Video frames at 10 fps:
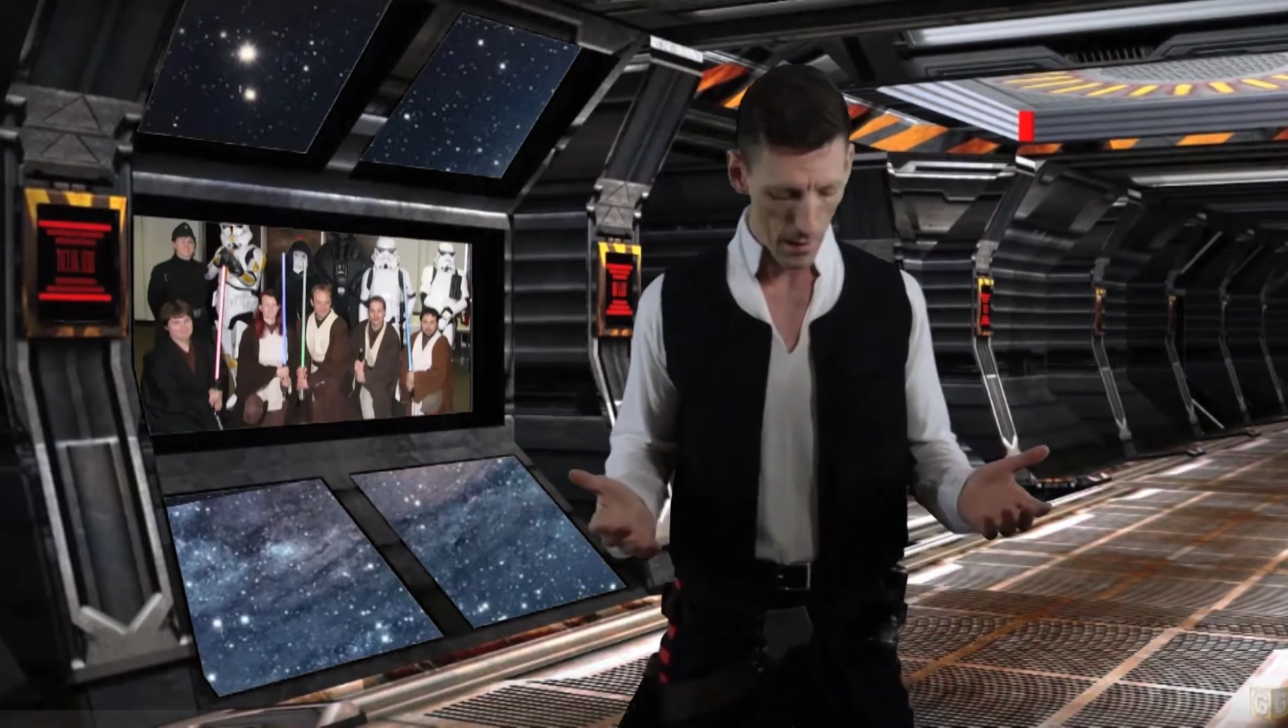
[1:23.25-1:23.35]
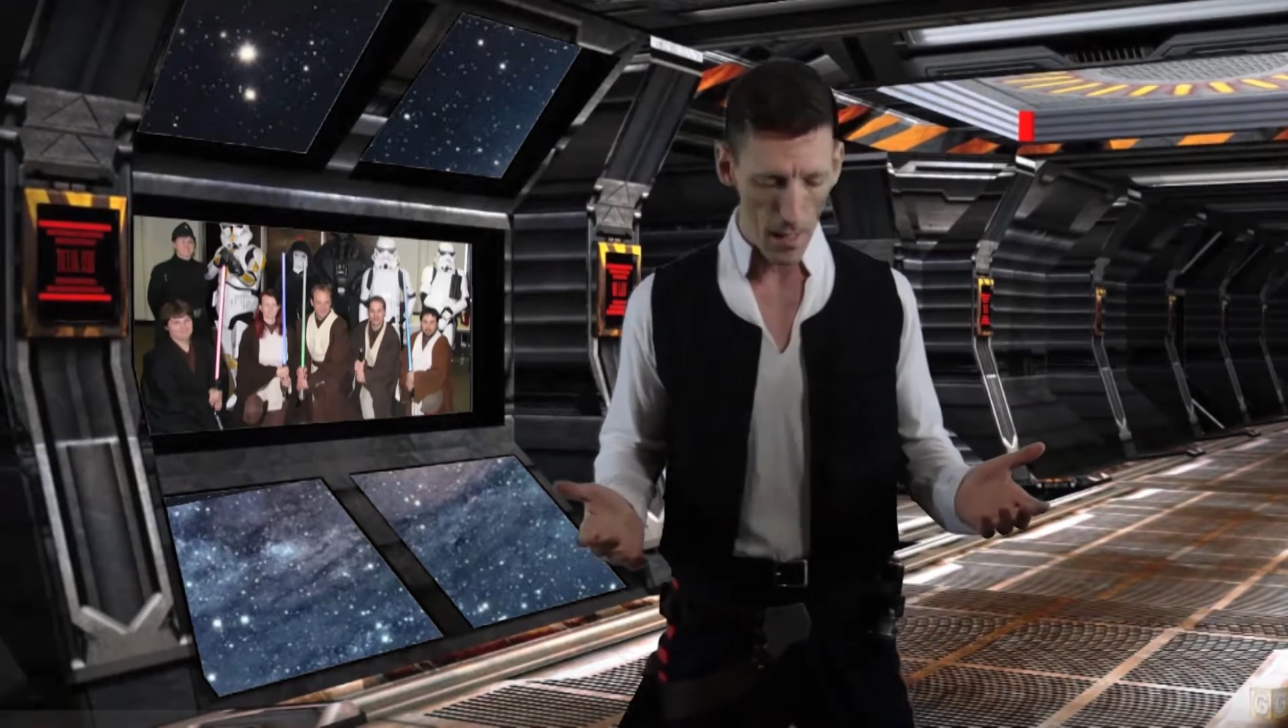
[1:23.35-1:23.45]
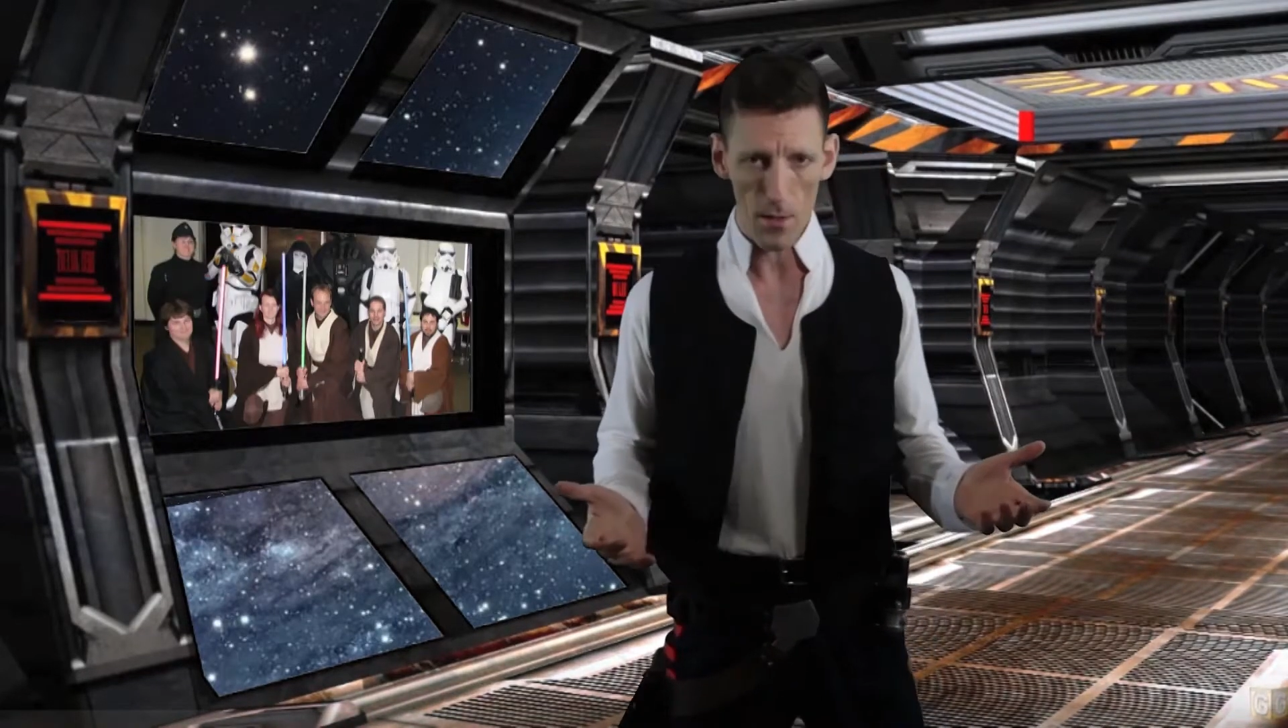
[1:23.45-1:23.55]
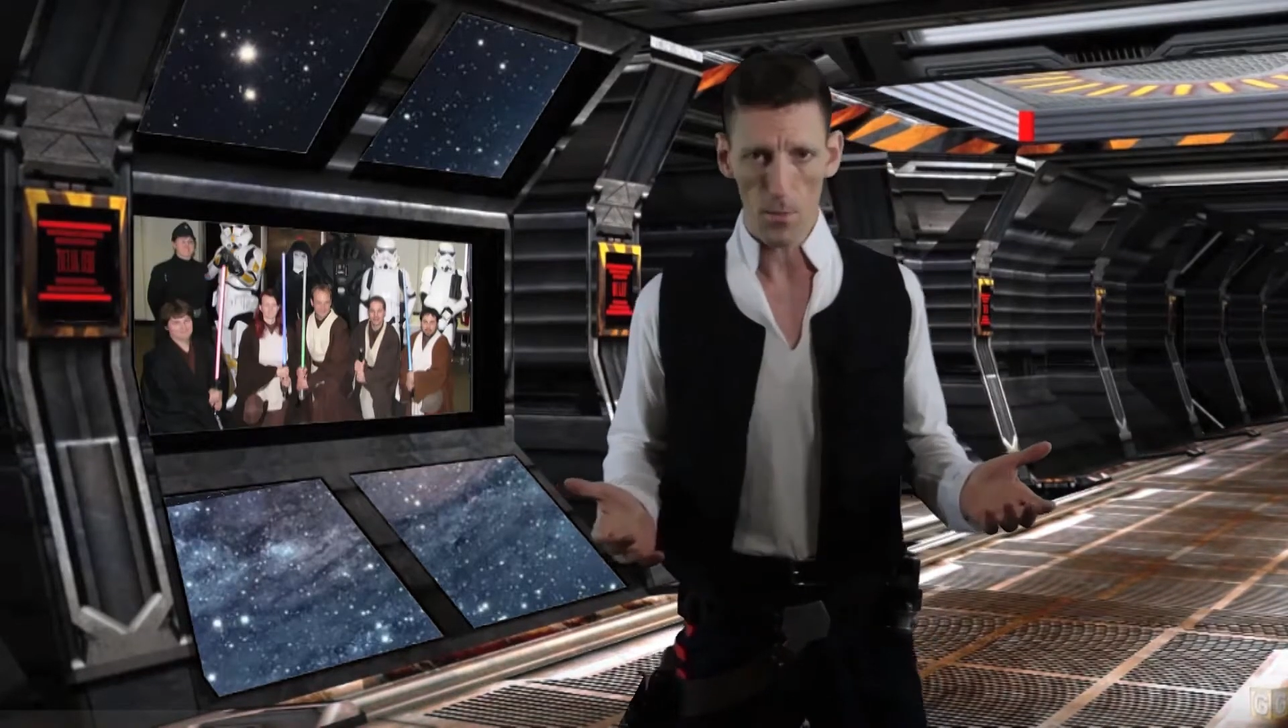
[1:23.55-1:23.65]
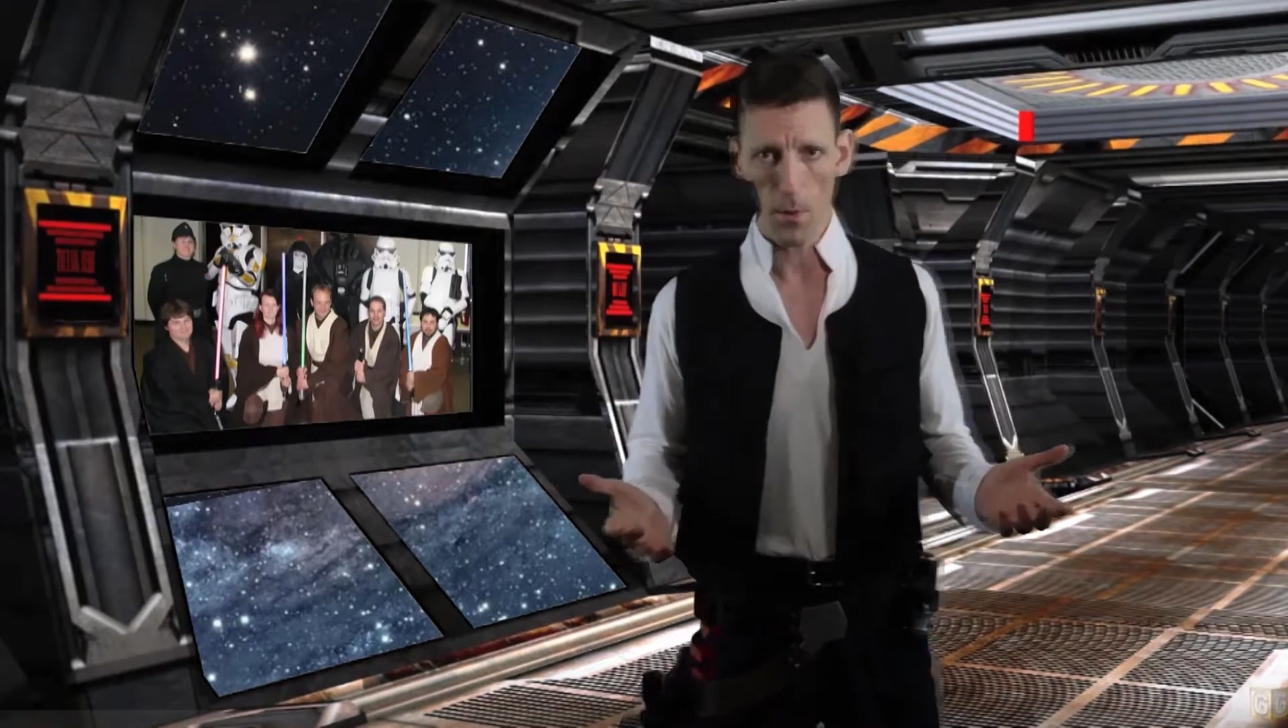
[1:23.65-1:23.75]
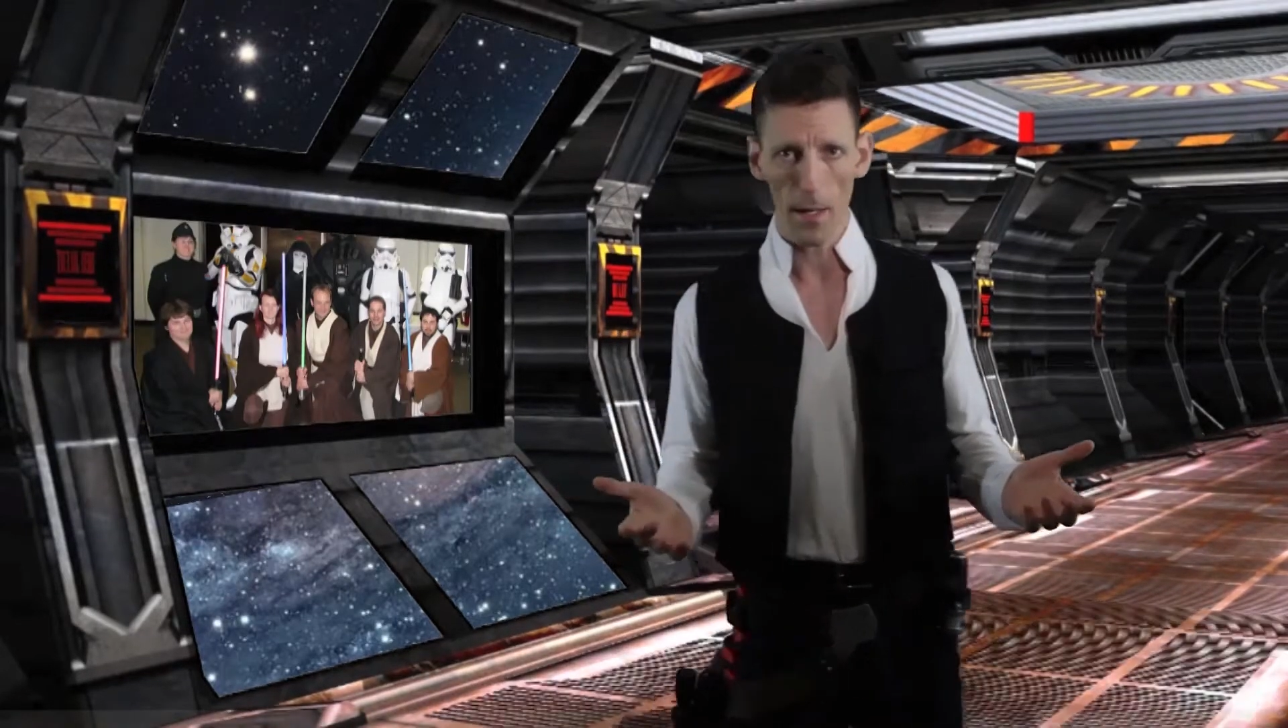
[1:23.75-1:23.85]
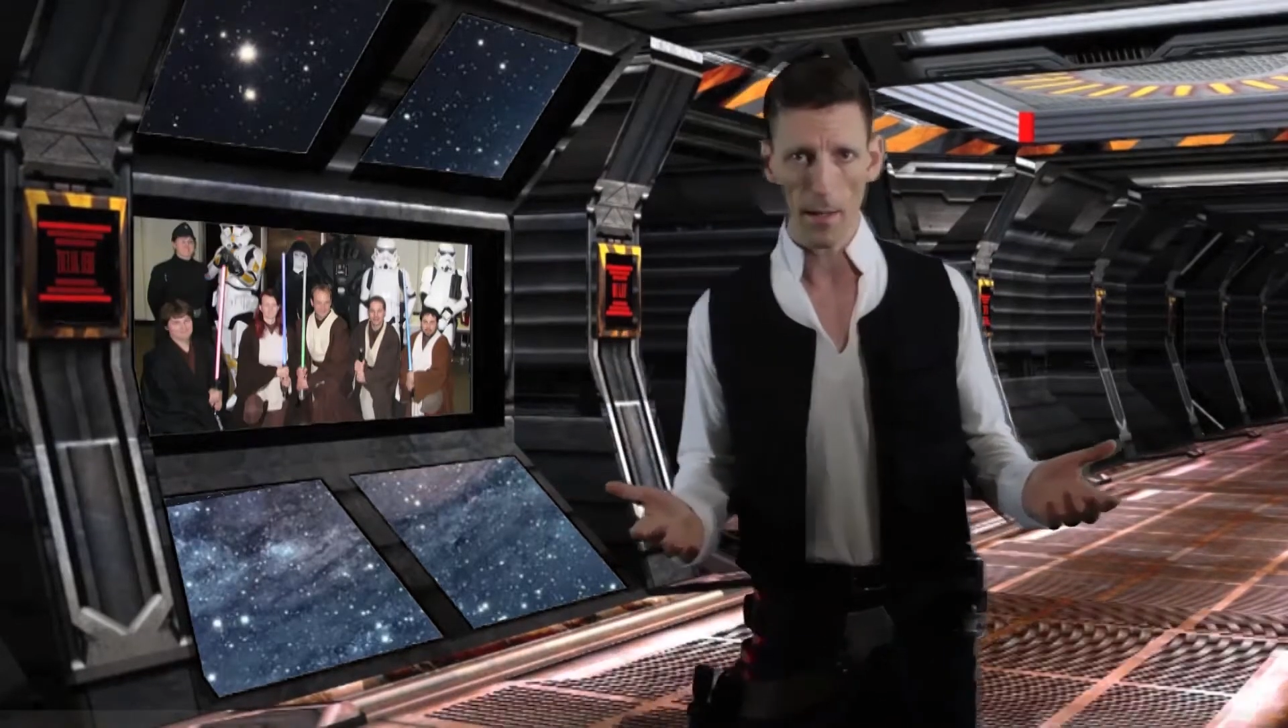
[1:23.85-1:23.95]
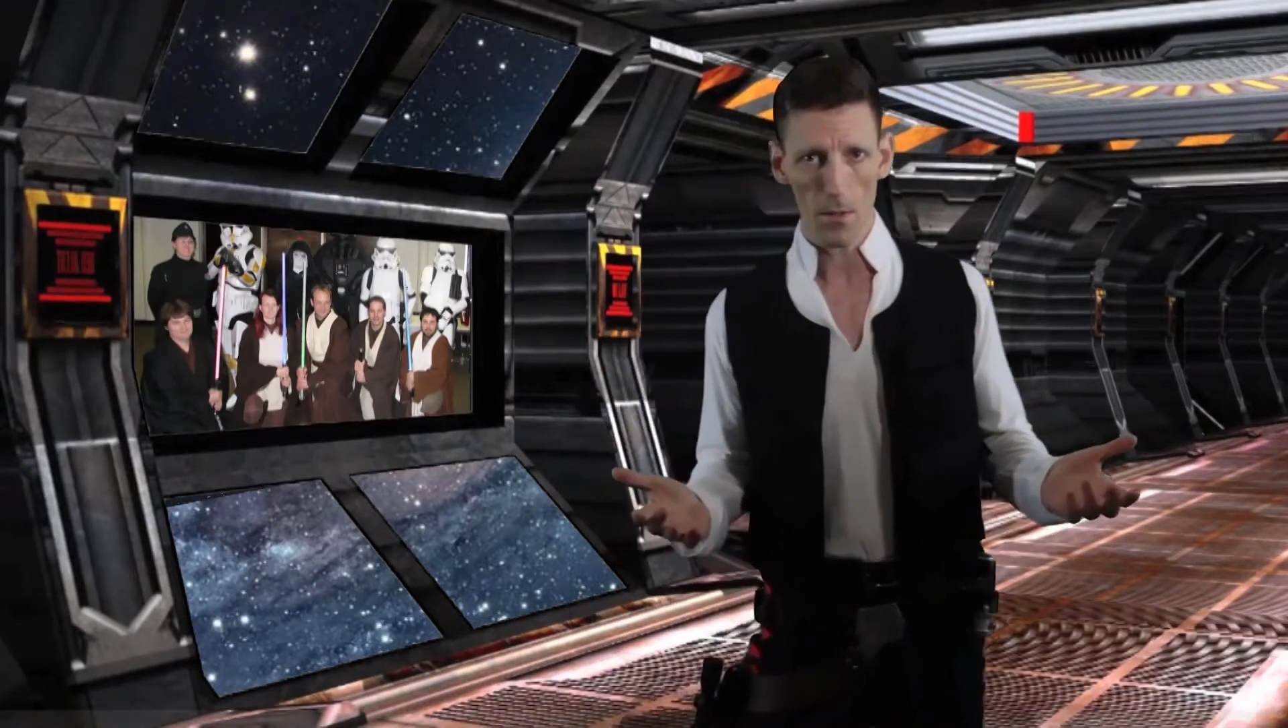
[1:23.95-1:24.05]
cosplaying